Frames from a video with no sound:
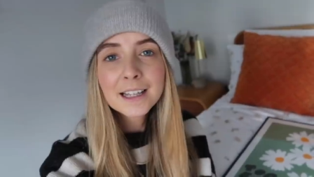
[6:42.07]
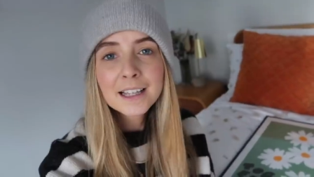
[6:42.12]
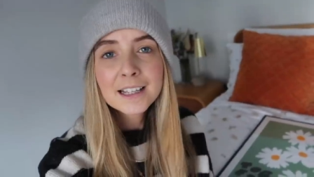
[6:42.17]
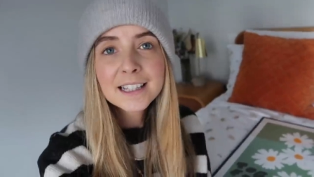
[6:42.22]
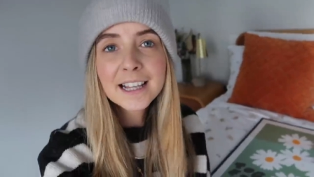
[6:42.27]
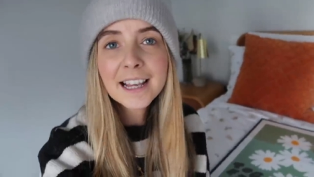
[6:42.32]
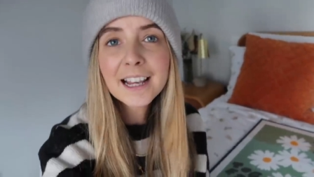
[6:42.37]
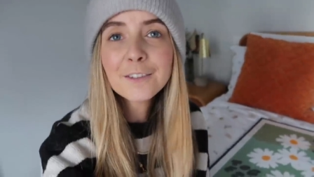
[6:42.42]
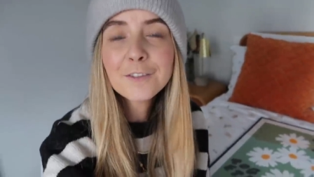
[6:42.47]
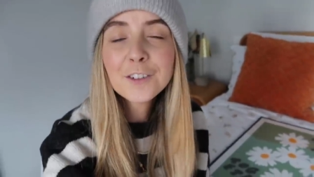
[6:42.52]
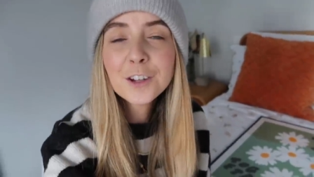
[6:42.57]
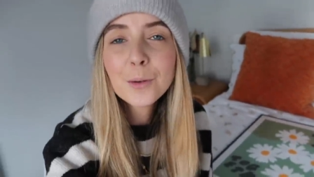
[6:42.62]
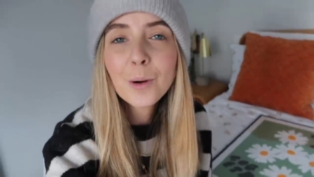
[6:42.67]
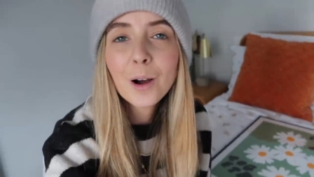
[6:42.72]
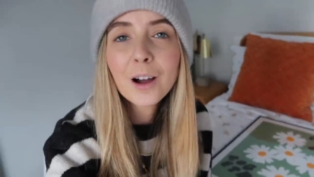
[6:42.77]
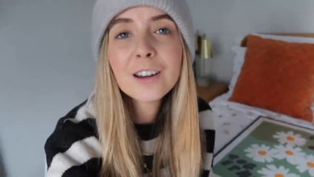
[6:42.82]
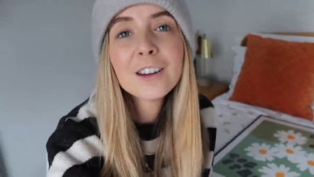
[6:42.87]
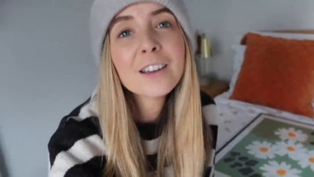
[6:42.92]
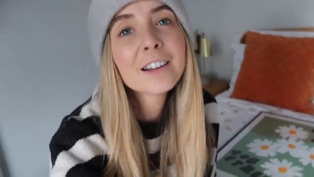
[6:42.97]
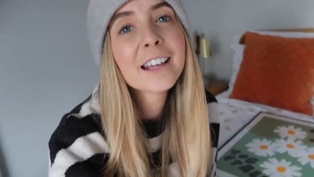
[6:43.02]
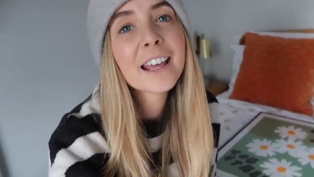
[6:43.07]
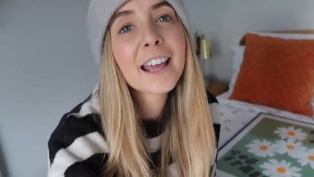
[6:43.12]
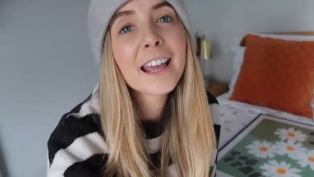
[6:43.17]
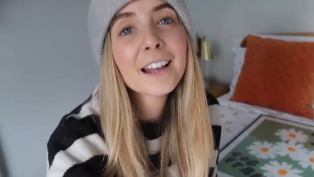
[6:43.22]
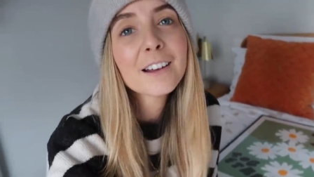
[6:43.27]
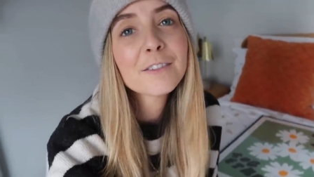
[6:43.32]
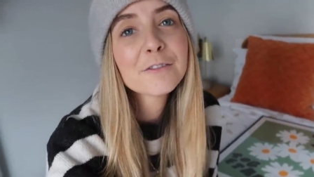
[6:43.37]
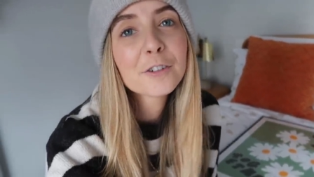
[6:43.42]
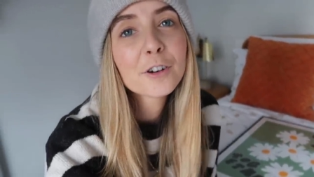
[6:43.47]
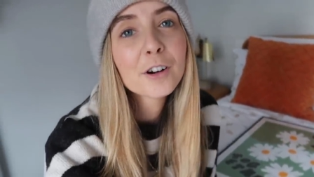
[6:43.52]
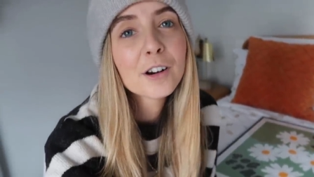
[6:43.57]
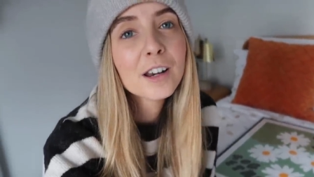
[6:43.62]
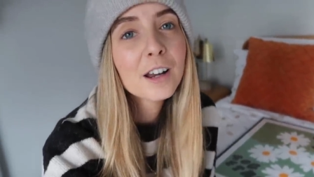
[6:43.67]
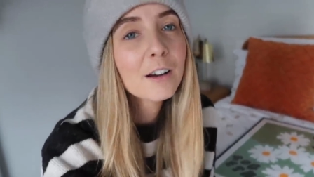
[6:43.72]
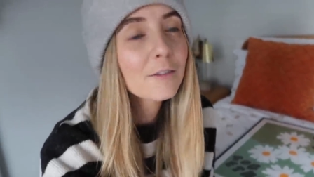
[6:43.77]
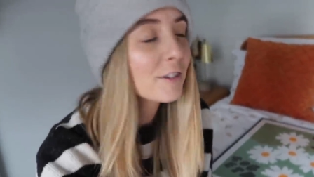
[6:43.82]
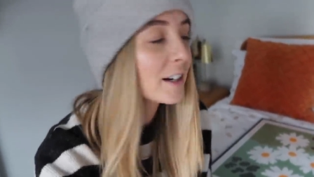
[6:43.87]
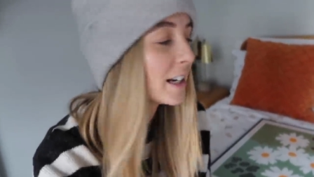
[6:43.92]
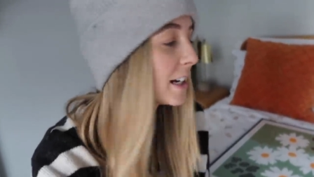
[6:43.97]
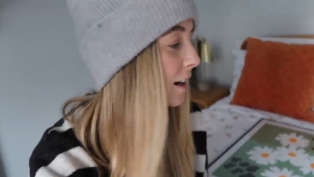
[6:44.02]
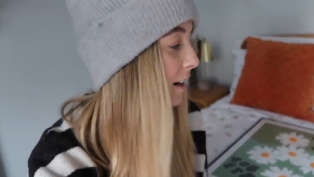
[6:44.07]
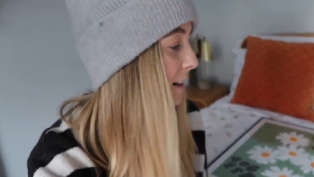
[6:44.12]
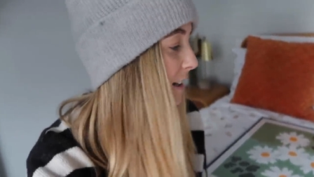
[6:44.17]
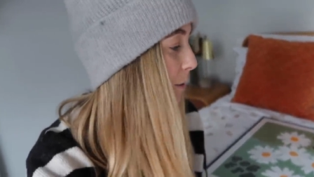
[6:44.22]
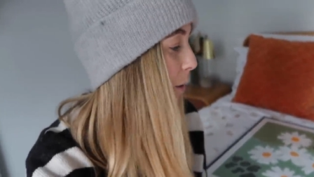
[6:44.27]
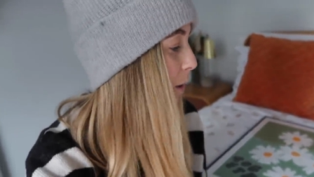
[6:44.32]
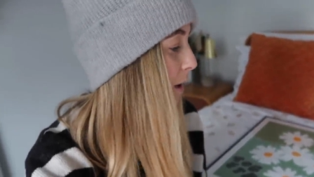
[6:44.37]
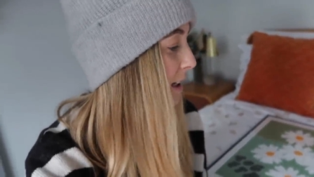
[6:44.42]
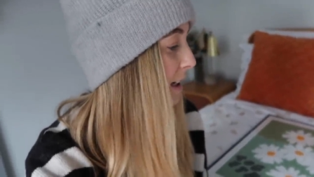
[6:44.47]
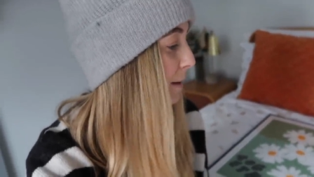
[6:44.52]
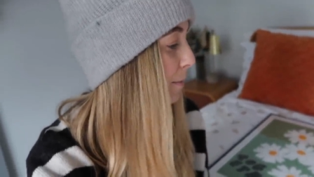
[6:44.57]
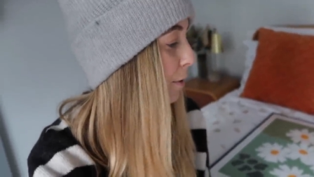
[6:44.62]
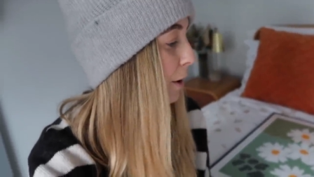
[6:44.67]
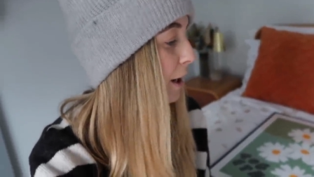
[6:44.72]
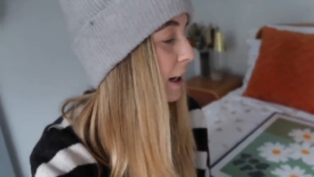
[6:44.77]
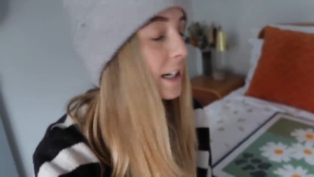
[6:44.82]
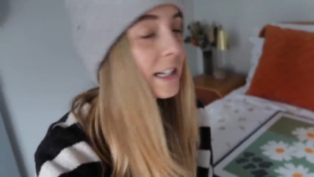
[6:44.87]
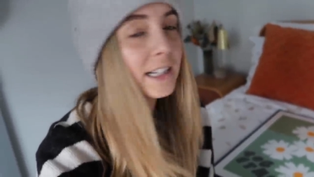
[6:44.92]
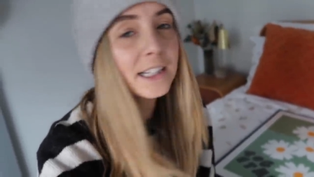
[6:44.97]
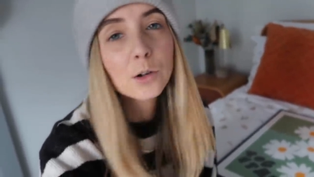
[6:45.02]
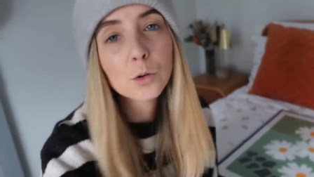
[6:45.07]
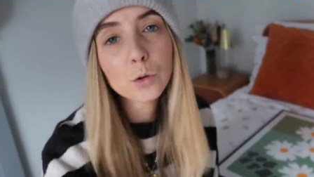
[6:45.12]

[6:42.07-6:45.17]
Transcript: So if you are looking for a lovely, nice quality print,